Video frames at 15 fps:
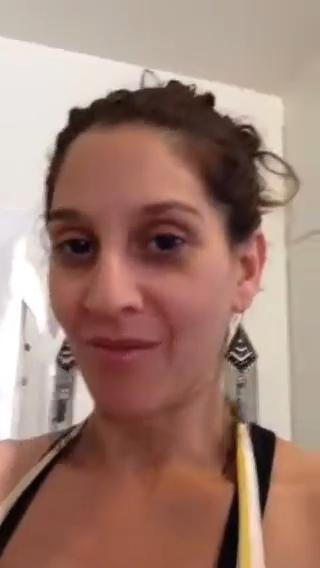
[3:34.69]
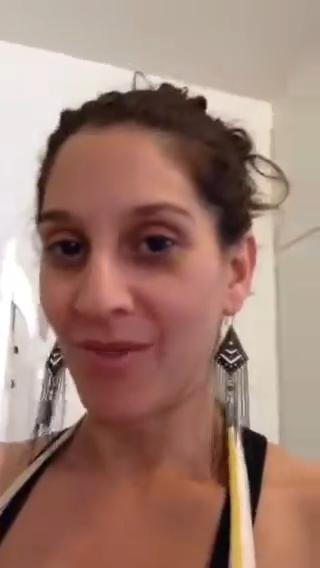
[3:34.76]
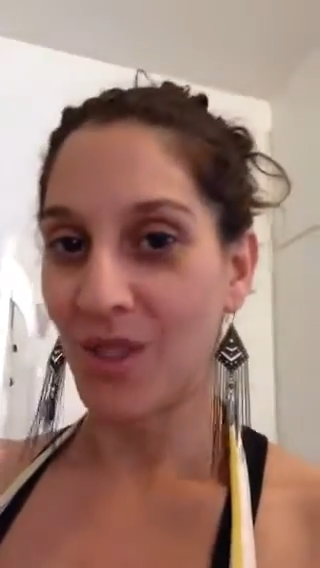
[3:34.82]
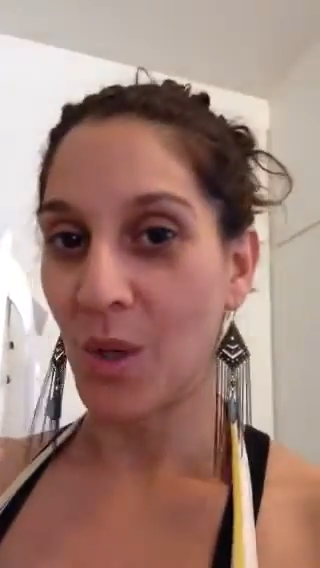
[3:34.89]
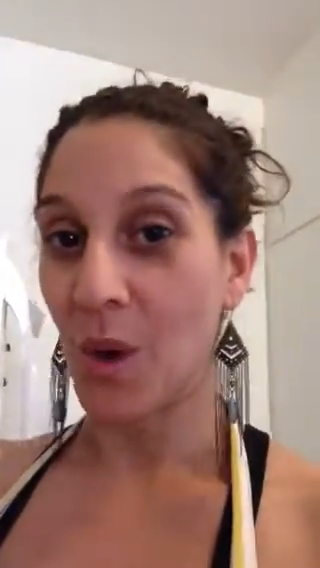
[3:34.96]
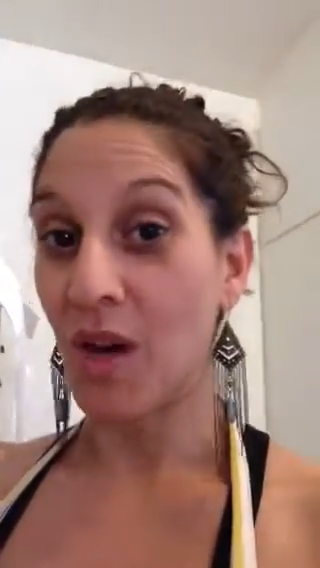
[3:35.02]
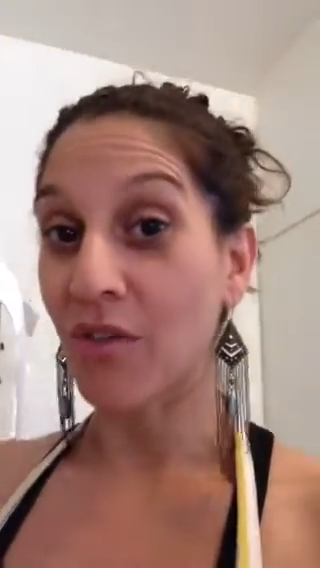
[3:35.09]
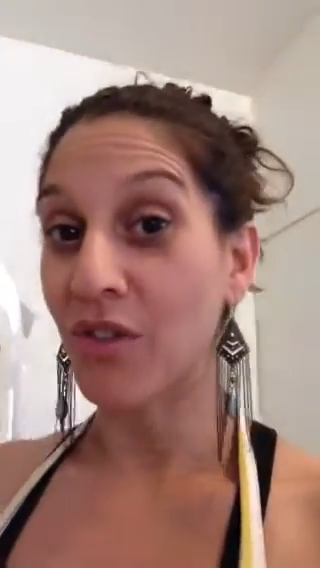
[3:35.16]

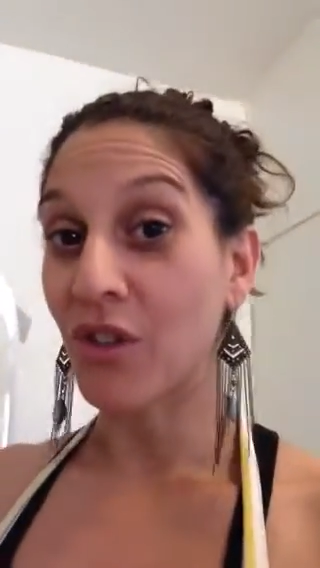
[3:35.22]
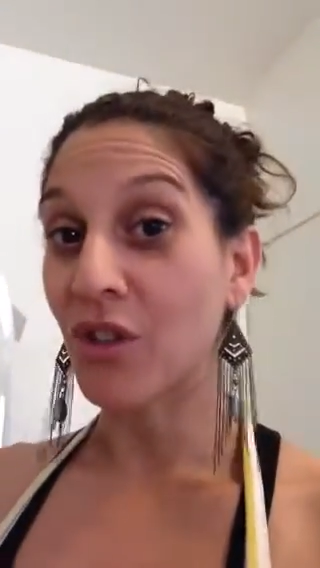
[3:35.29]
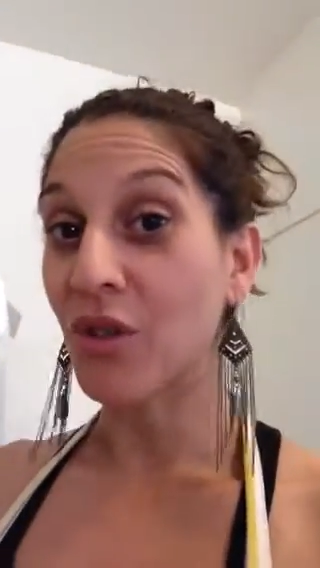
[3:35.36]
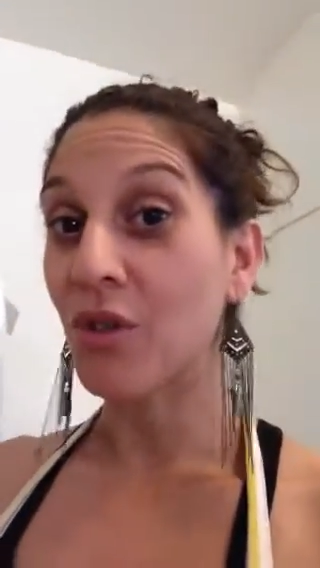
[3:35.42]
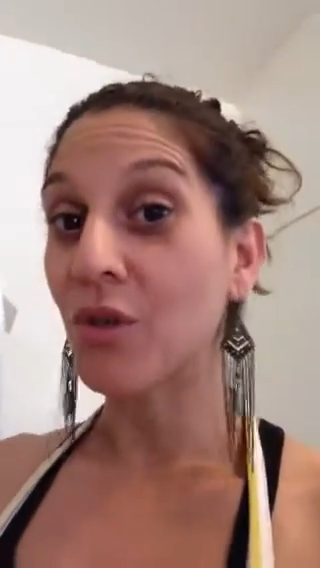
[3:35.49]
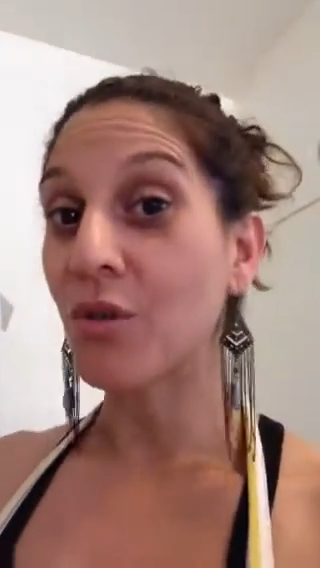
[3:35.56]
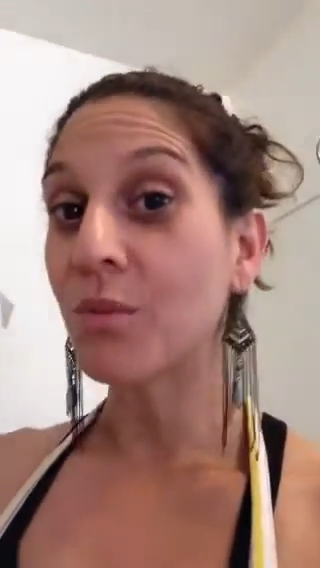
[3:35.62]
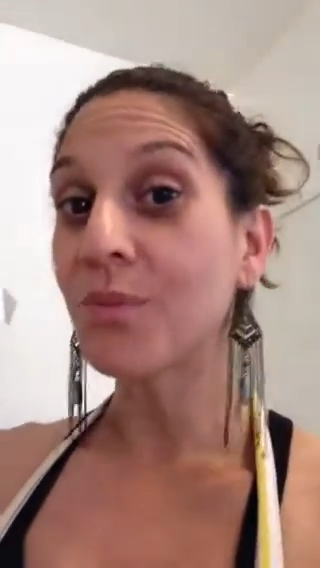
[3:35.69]
So if
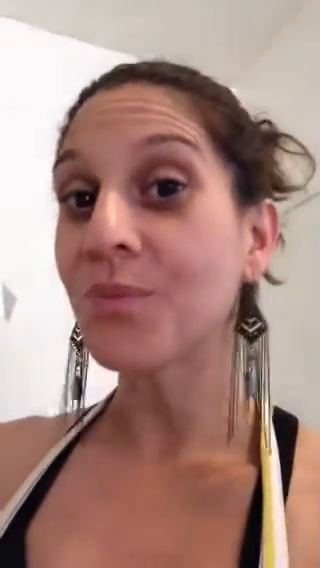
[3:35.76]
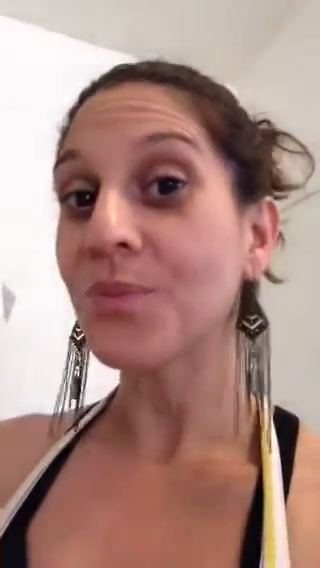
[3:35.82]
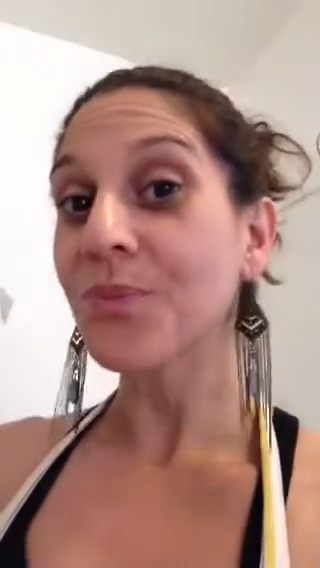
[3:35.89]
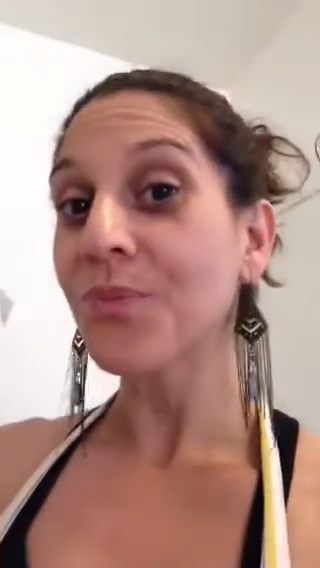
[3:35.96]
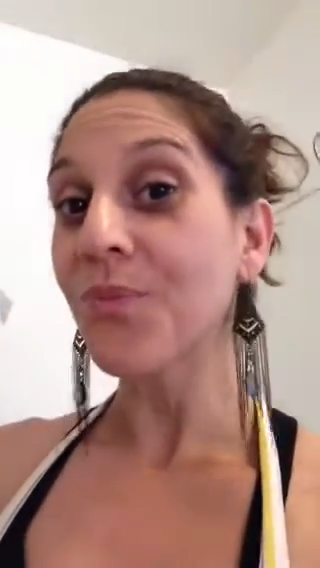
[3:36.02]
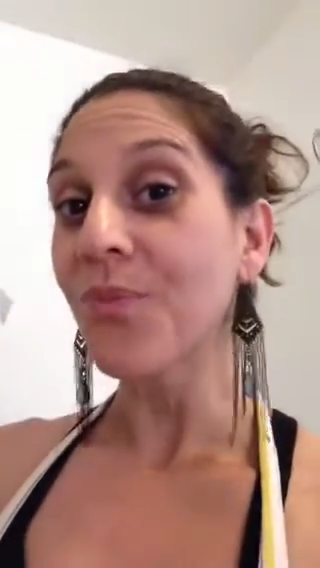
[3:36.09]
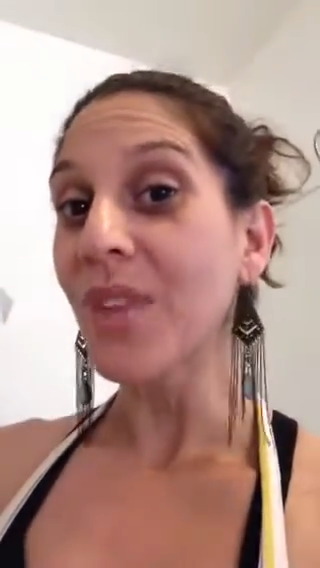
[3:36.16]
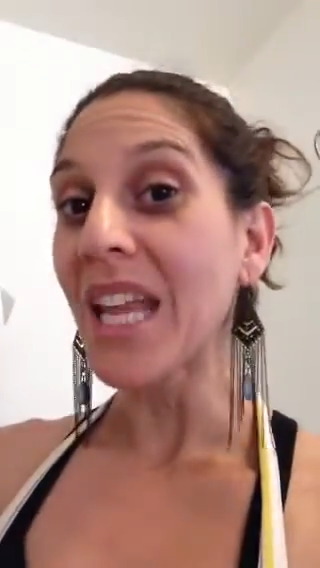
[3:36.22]
you
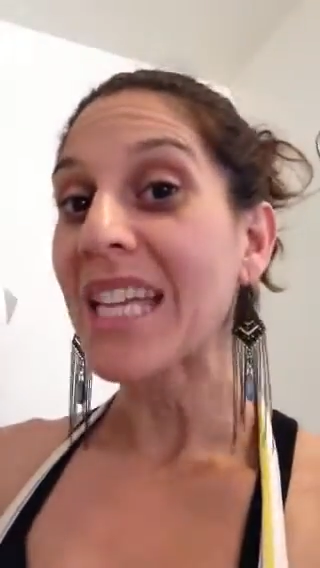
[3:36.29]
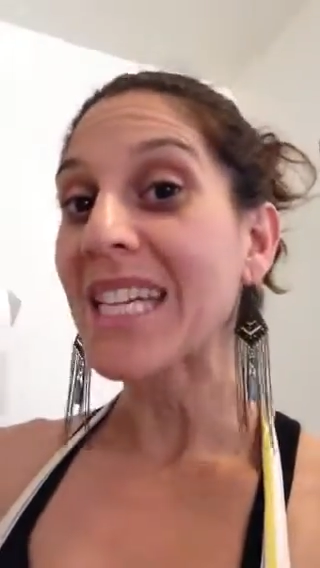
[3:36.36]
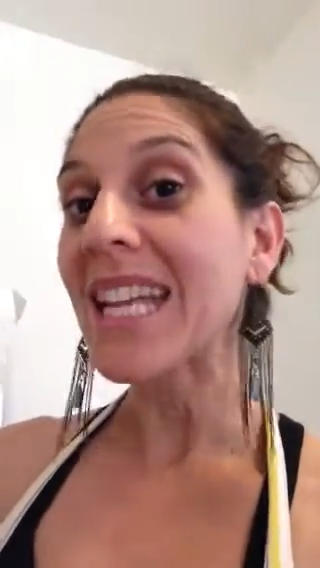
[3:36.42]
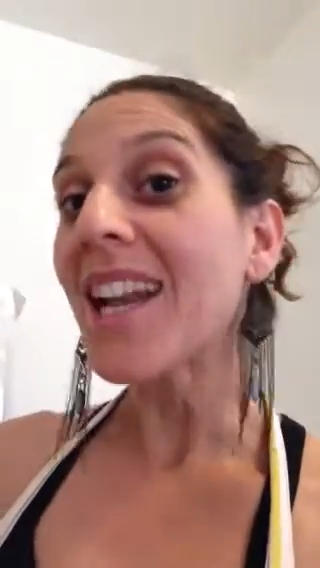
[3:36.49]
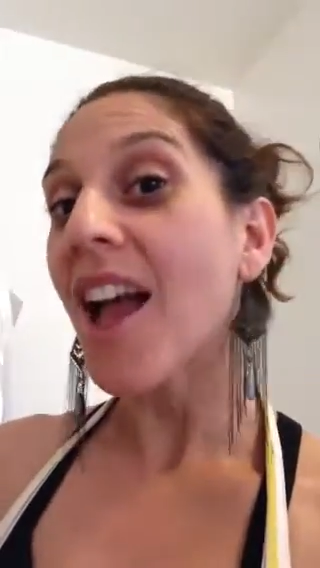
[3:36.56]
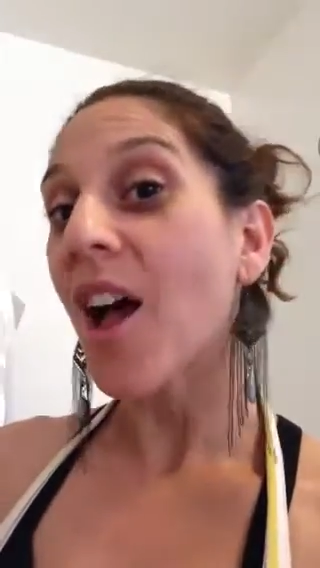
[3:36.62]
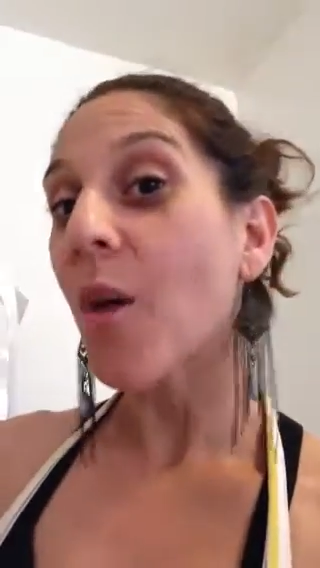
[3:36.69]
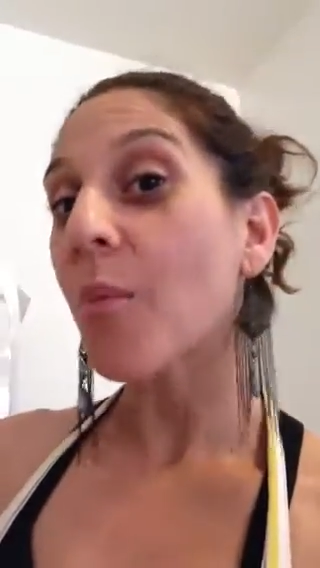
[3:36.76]

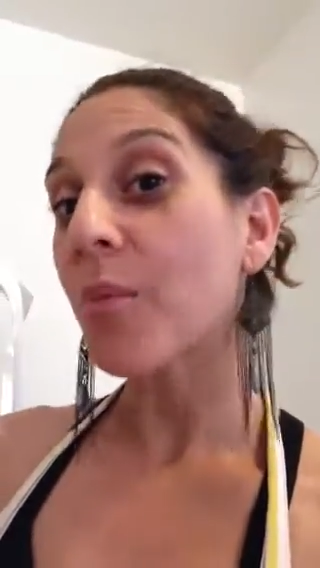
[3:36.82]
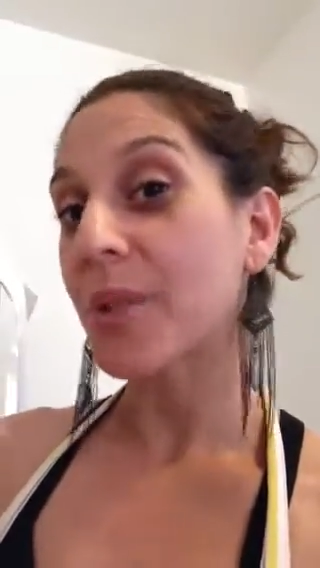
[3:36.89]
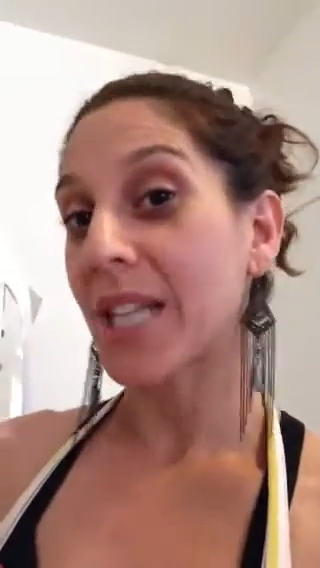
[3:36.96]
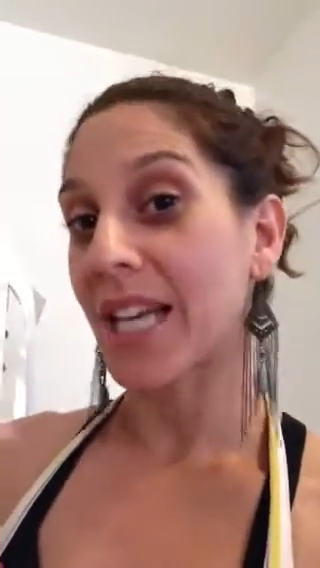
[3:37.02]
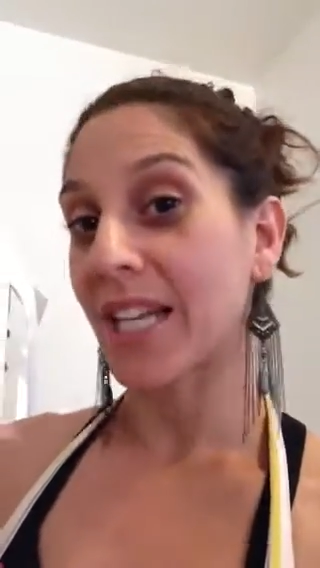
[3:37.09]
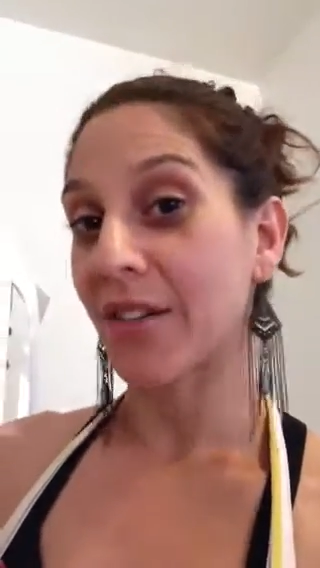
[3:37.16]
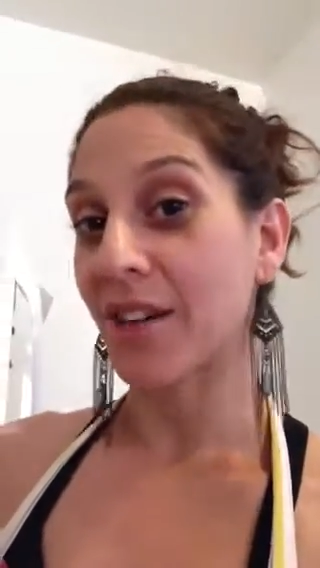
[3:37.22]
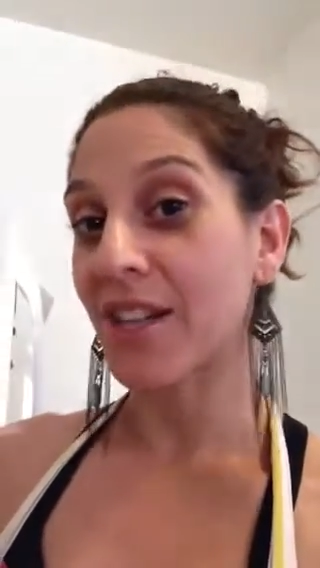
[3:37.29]
need help
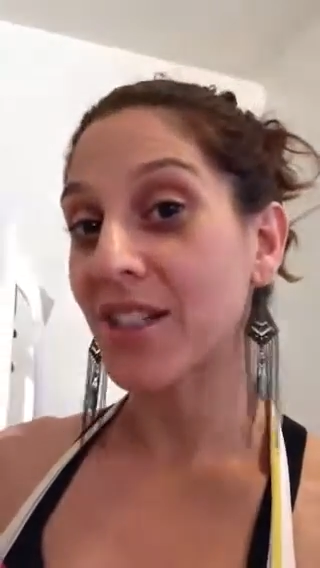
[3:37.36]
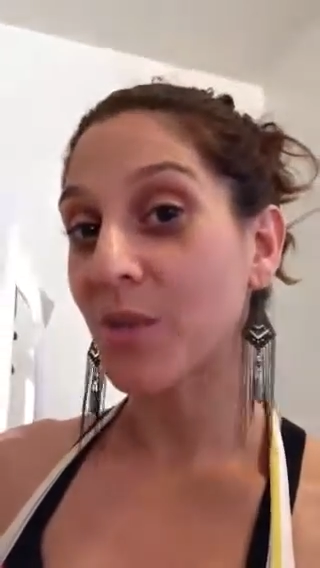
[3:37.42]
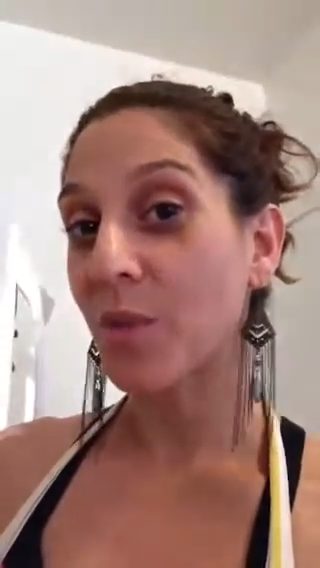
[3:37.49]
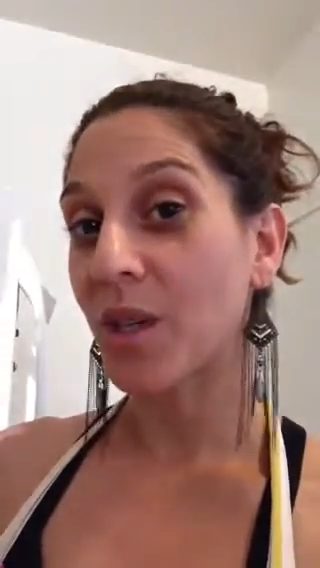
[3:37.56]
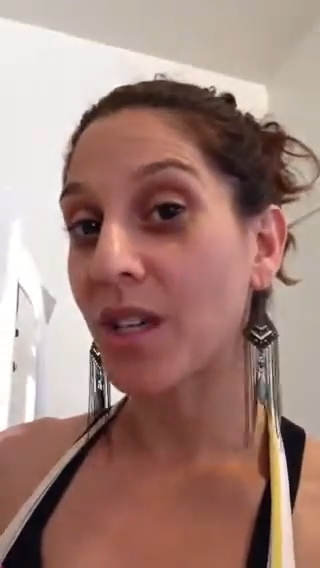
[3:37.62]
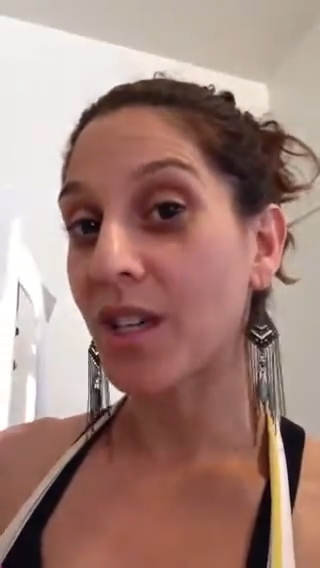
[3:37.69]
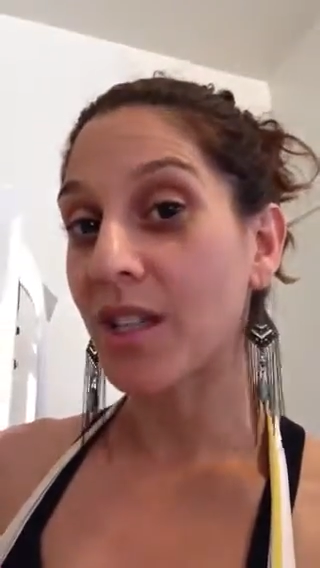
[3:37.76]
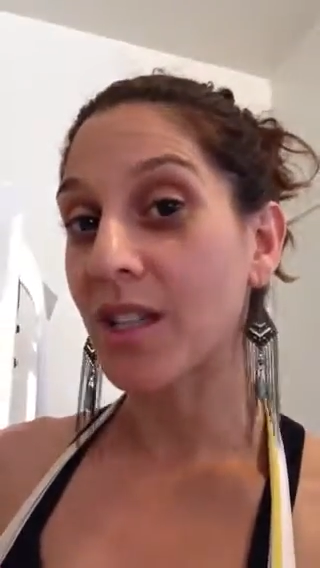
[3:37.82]
planning
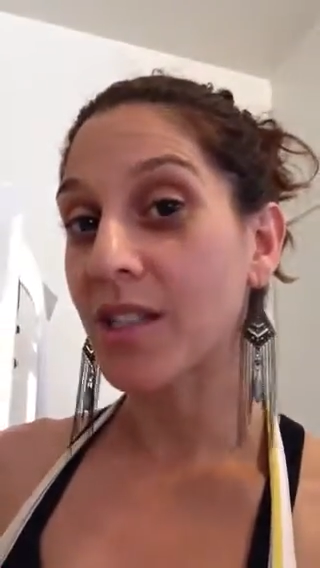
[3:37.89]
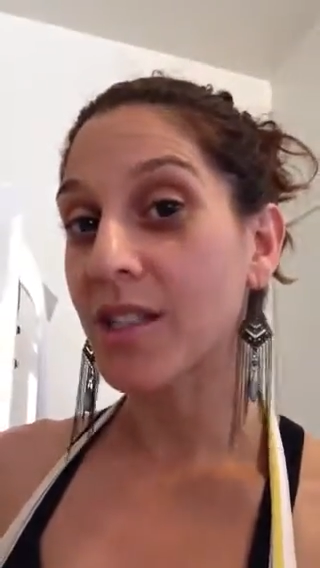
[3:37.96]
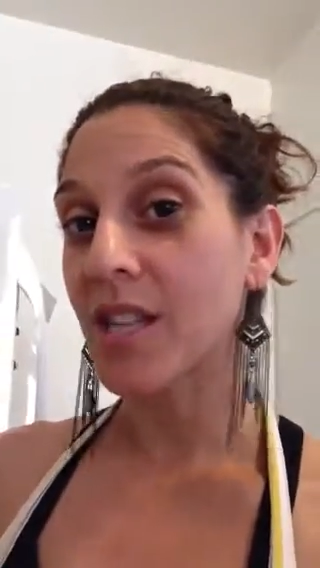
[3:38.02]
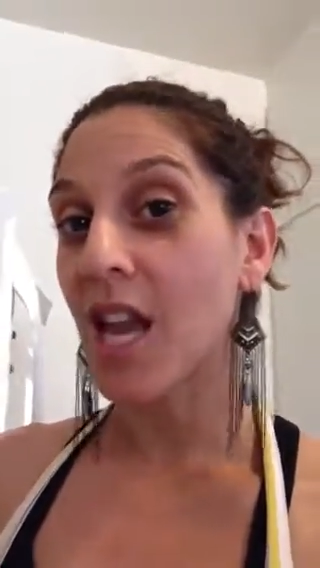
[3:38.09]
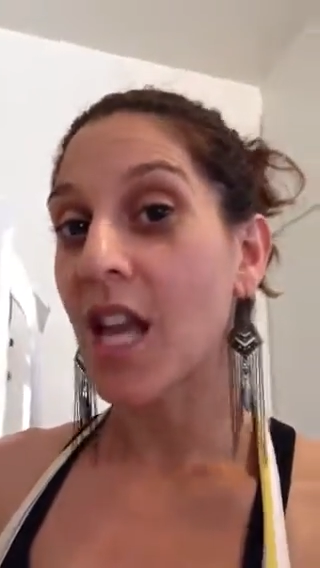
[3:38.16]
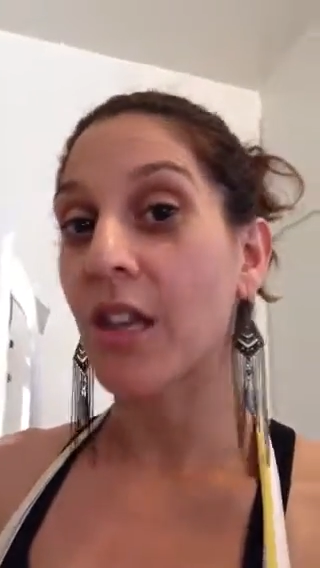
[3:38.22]
recipes,